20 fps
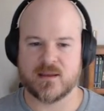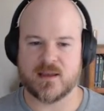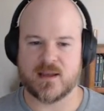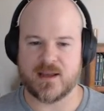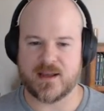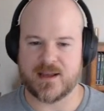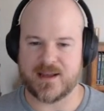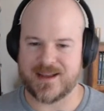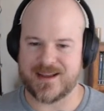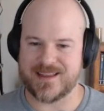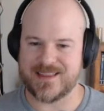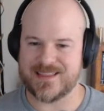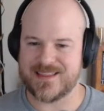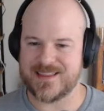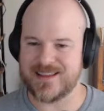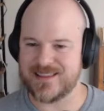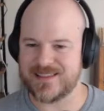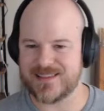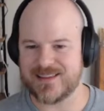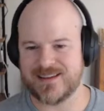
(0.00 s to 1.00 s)
I
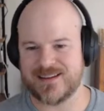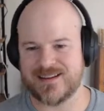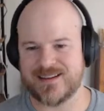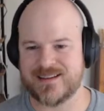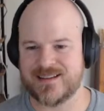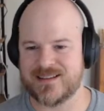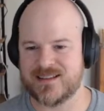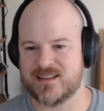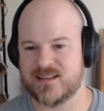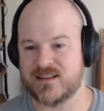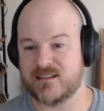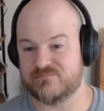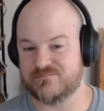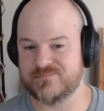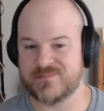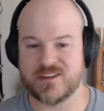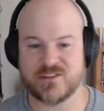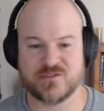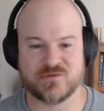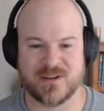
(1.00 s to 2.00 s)
think that
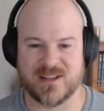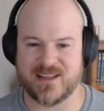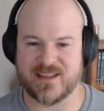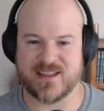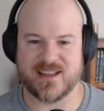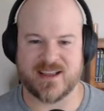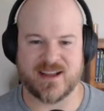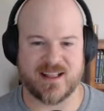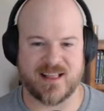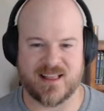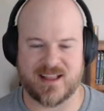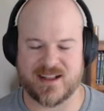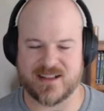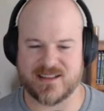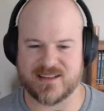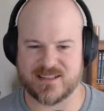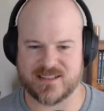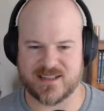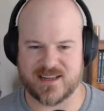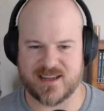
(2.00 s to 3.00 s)
there's really not a lot
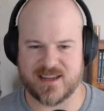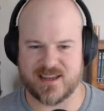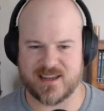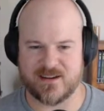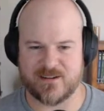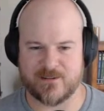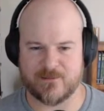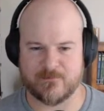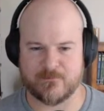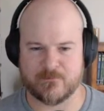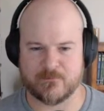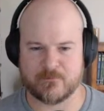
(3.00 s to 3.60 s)
to say here.